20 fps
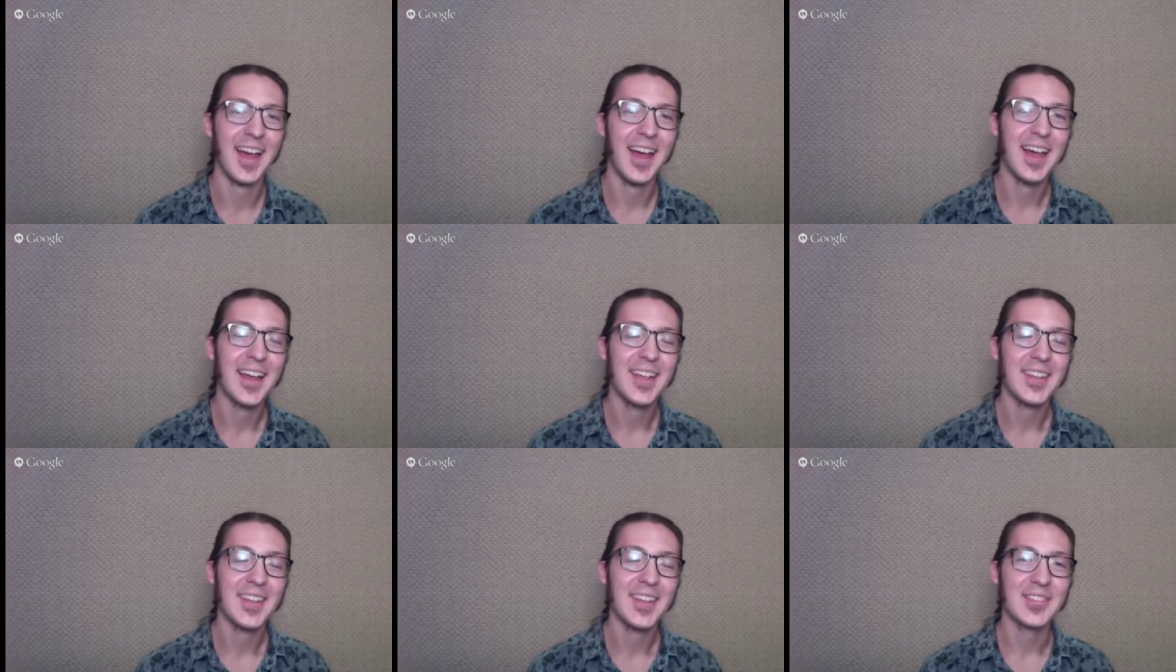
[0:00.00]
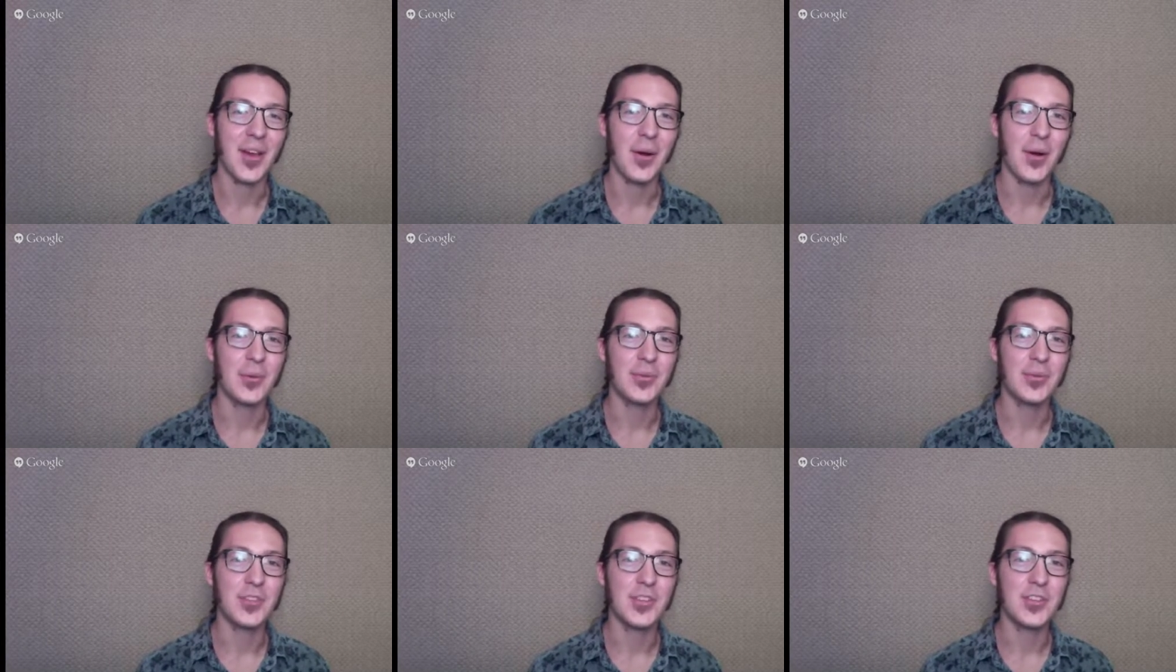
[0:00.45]

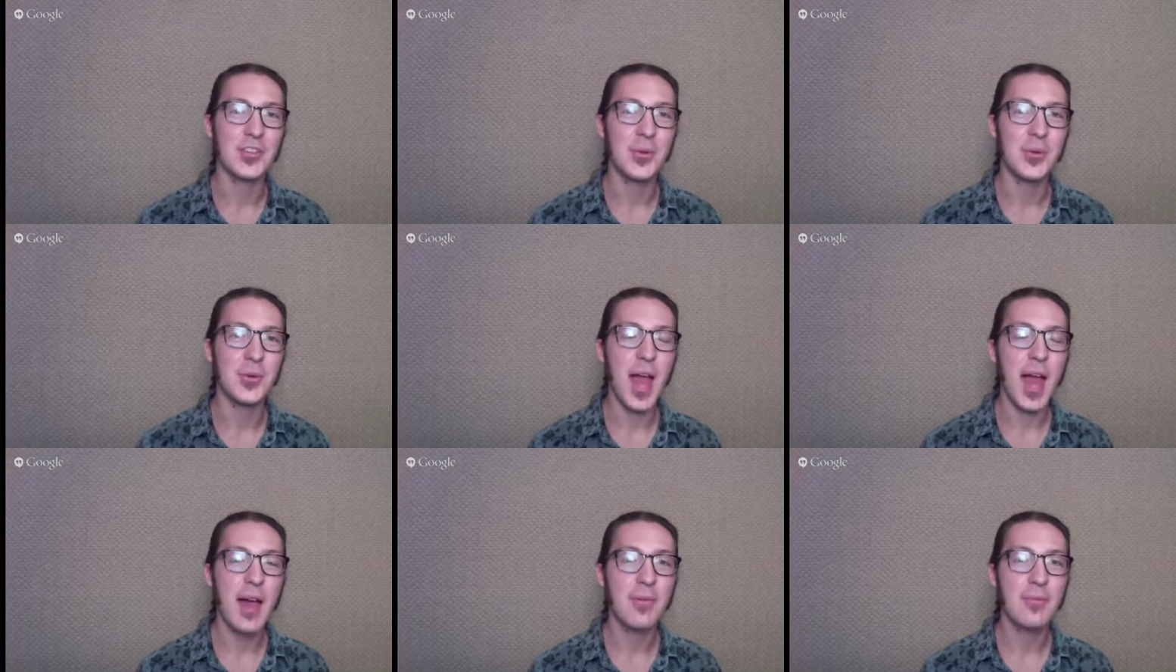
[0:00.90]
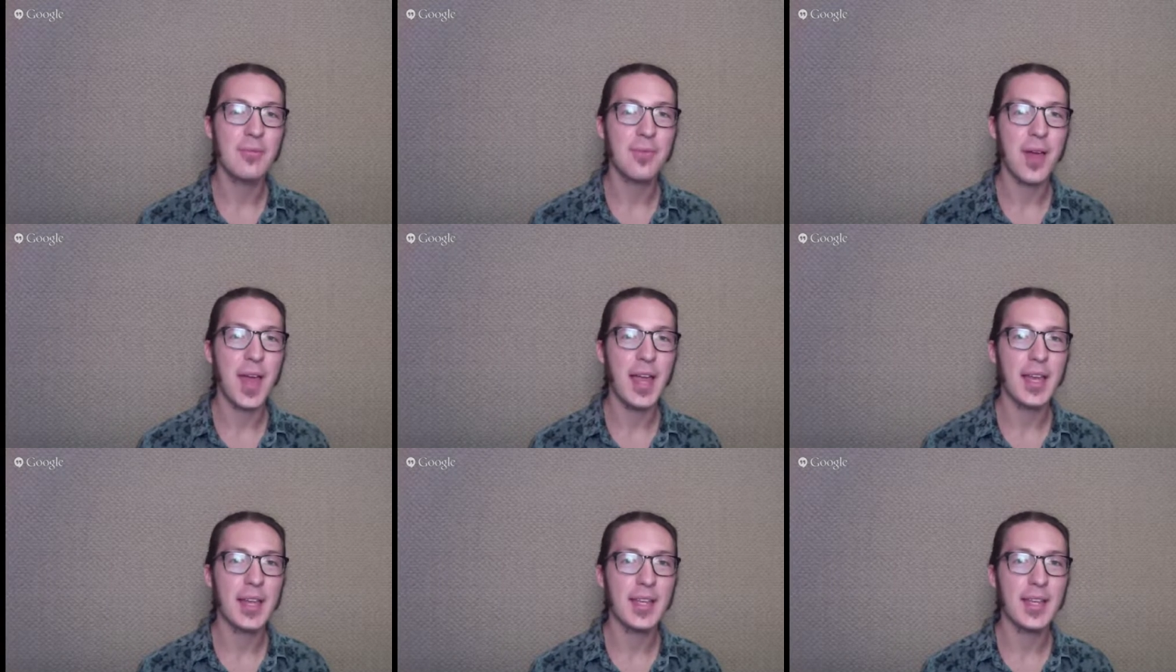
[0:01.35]
so, did you have
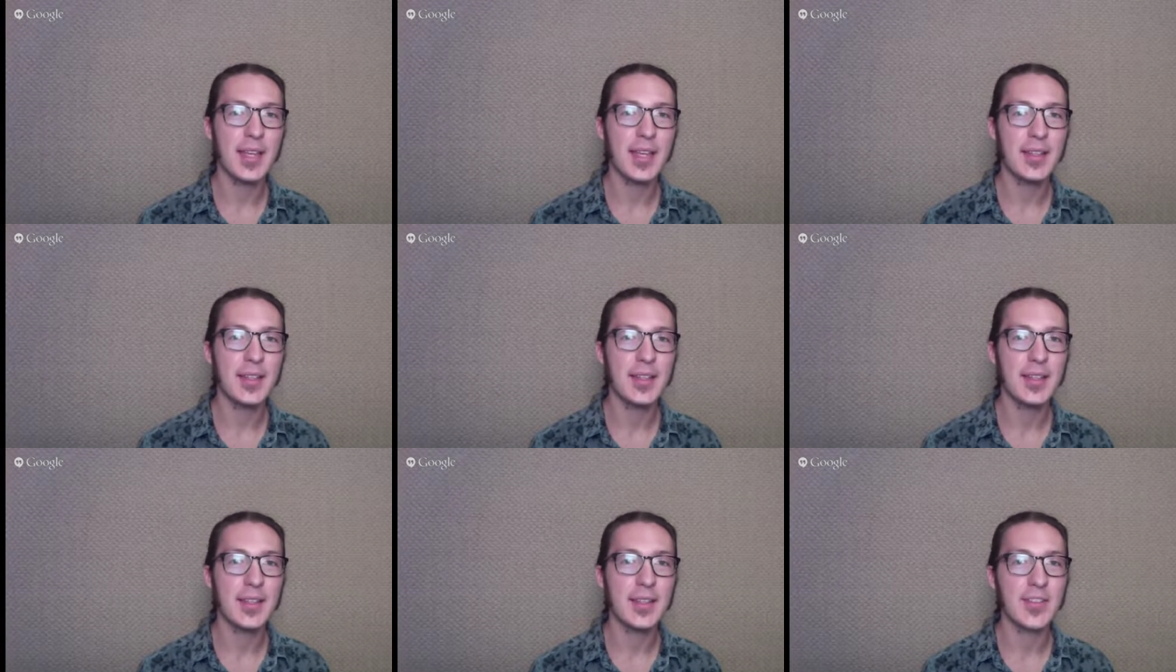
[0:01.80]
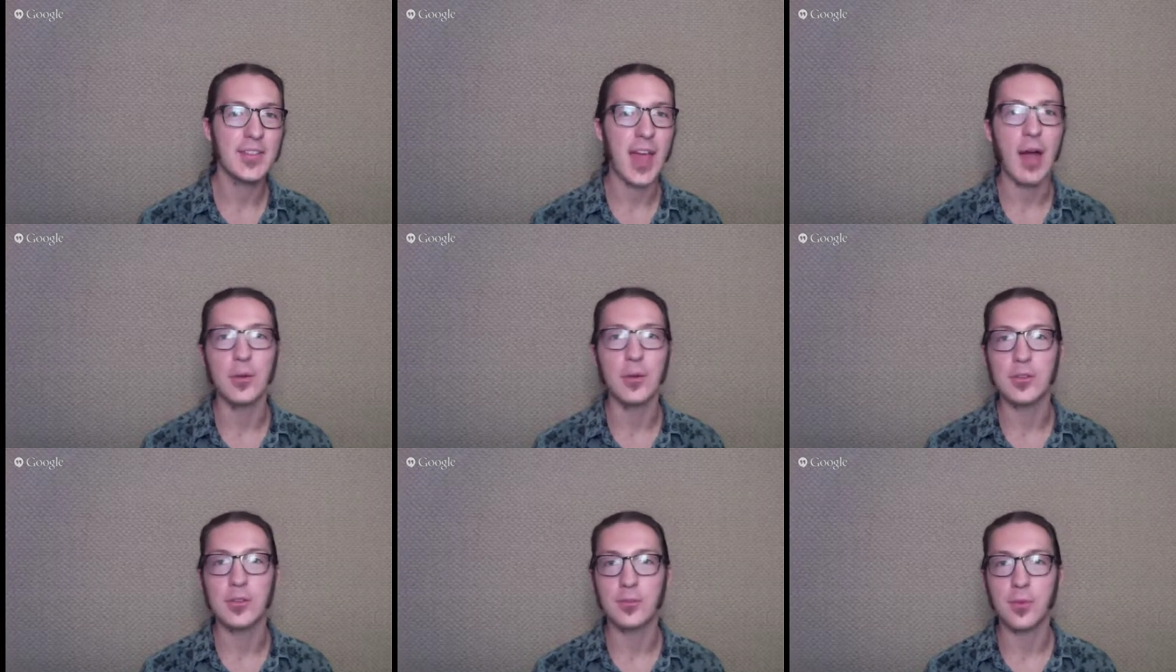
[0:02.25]
any
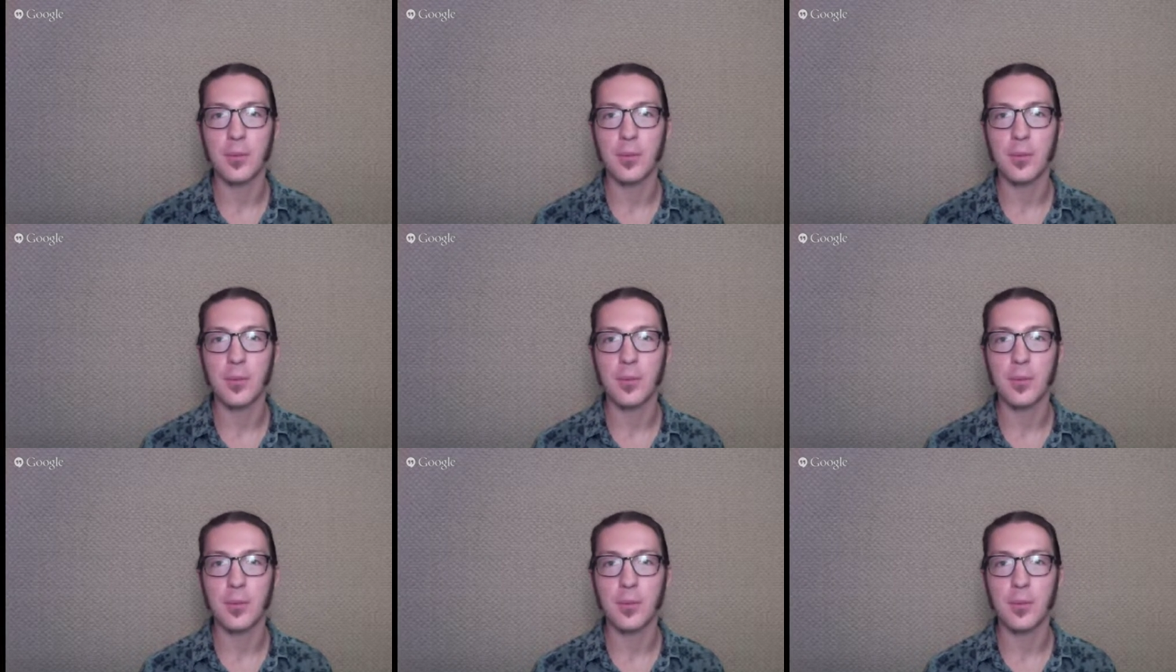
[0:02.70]
doubts